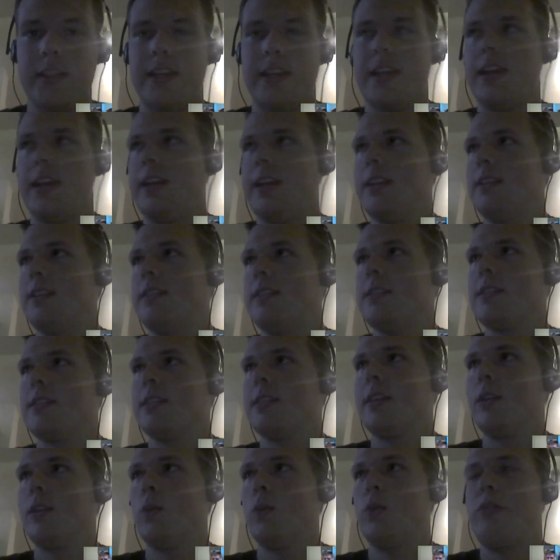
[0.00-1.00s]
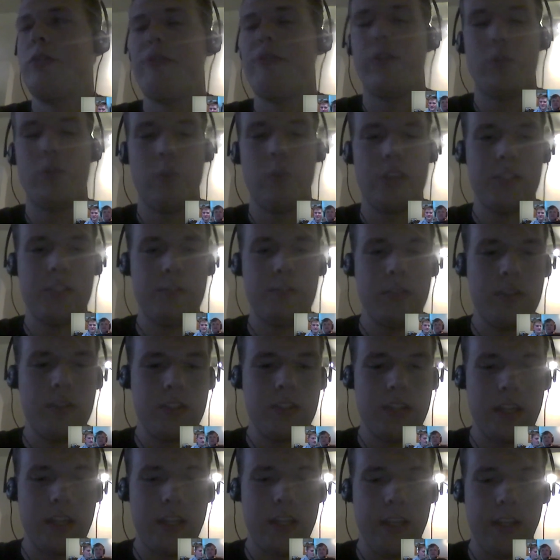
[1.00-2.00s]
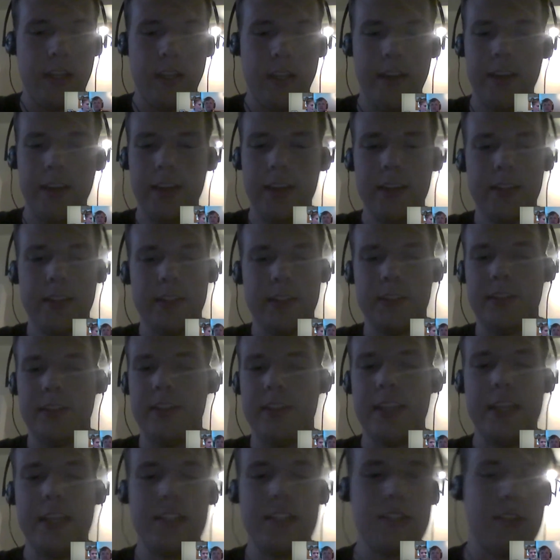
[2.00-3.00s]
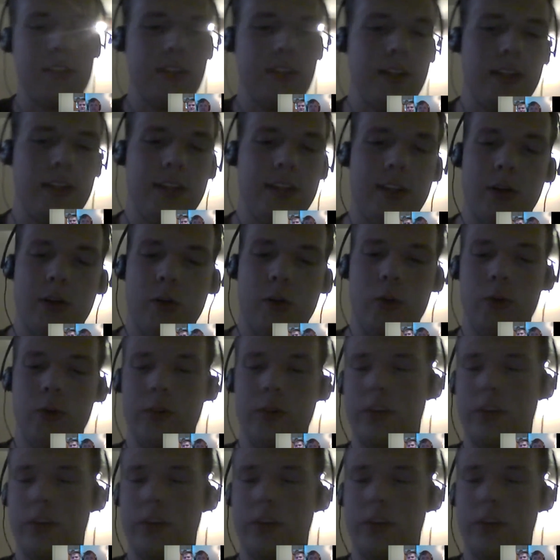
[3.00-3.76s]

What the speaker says: and we've always been saying later, no,